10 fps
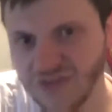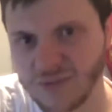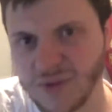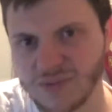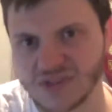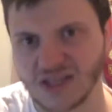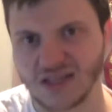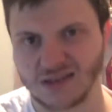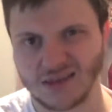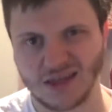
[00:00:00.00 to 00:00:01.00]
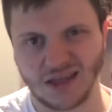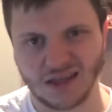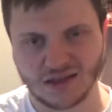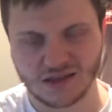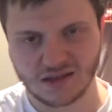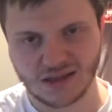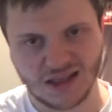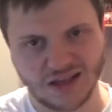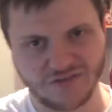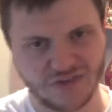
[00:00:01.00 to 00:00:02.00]
think people are saying like the
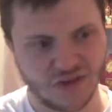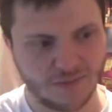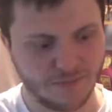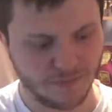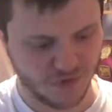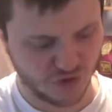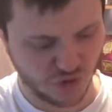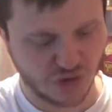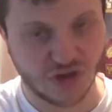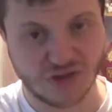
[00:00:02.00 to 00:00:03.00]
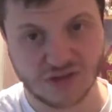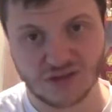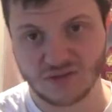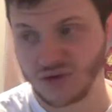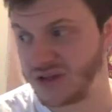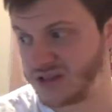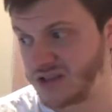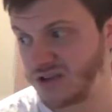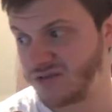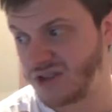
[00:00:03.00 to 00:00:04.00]
left Joy-Con when it's
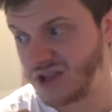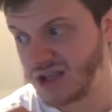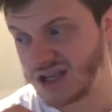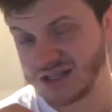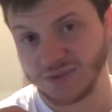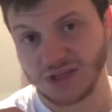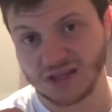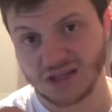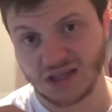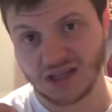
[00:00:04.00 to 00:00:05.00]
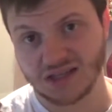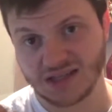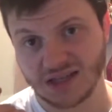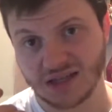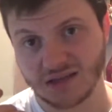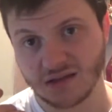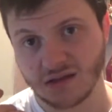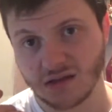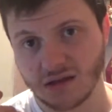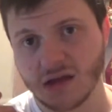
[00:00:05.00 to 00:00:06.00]
off has been desyncing.
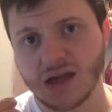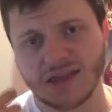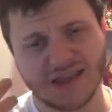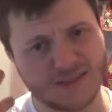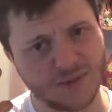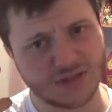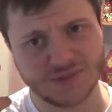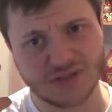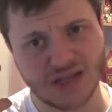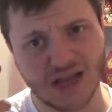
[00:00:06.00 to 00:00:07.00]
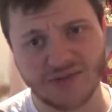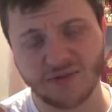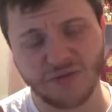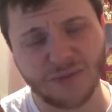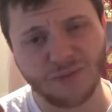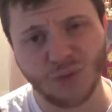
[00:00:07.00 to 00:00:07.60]
That's a possibility. I haven't read